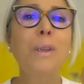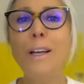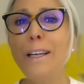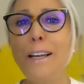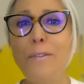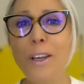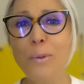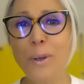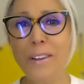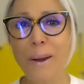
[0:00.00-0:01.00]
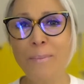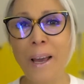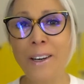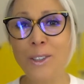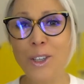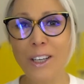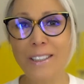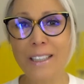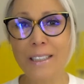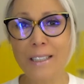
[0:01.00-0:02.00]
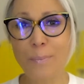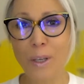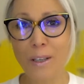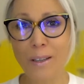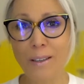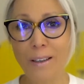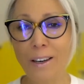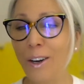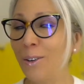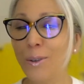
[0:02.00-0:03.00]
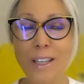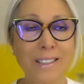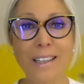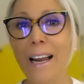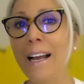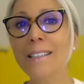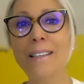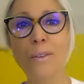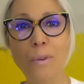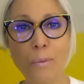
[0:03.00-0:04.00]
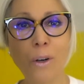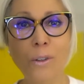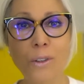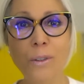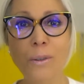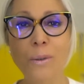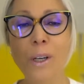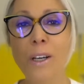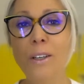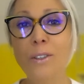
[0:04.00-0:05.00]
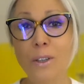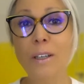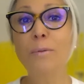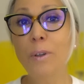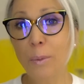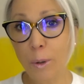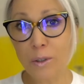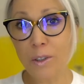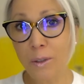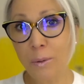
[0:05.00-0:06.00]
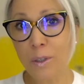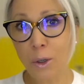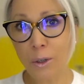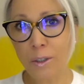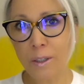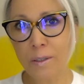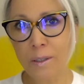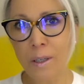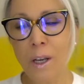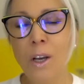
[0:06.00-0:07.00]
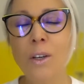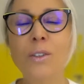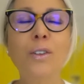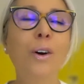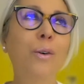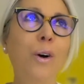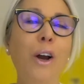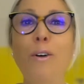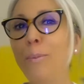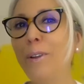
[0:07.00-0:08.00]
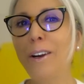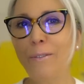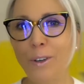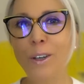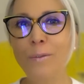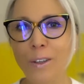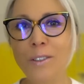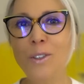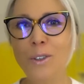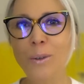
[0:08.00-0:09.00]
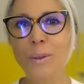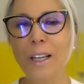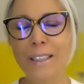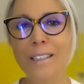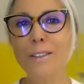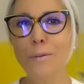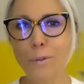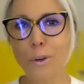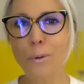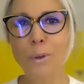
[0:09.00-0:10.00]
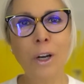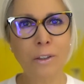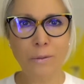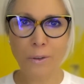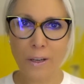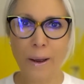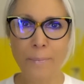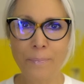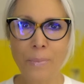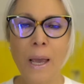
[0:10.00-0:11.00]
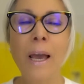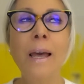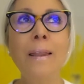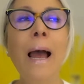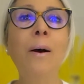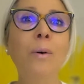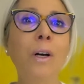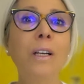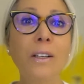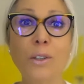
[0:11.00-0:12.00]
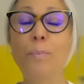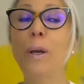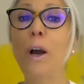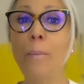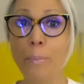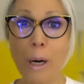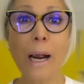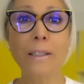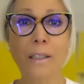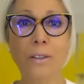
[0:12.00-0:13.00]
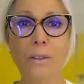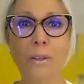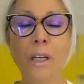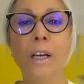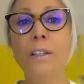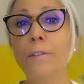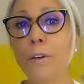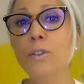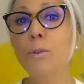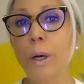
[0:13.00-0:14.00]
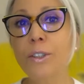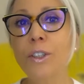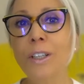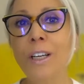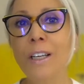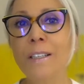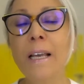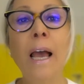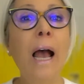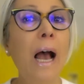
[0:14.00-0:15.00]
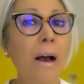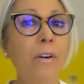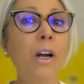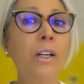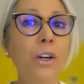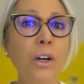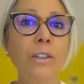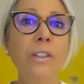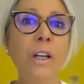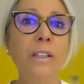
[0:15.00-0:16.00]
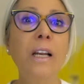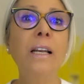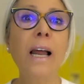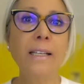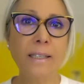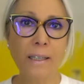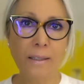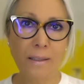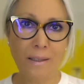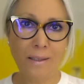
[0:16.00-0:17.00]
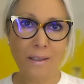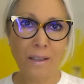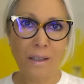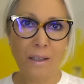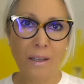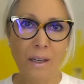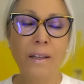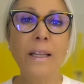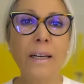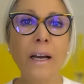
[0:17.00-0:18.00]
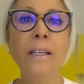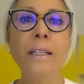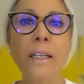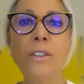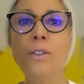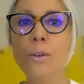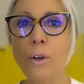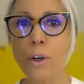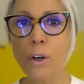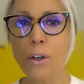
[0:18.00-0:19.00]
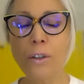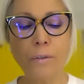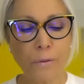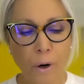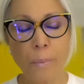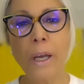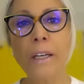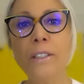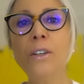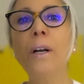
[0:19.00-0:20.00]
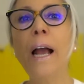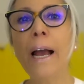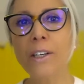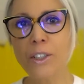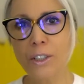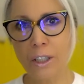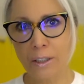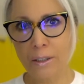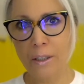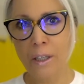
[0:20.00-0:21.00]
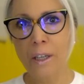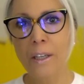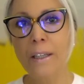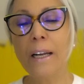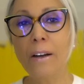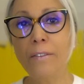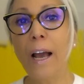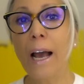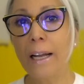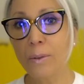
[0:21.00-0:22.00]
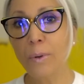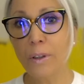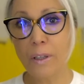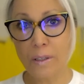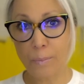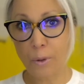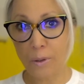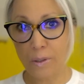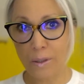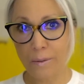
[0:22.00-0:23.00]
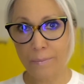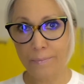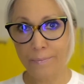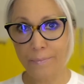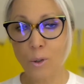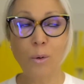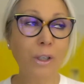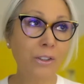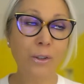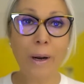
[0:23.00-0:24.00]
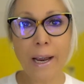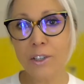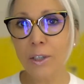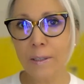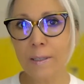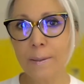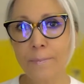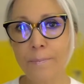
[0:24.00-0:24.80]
living with them, energetically speaking. And I know that's the last thing we want to do, to live with the person who's hurt us. So I hope that I've convinced you that this is for you, not for them. Now, let's become practical. The first question is, have I learned the lessons that I need to learn from interaction that I've had with this person, or interactions?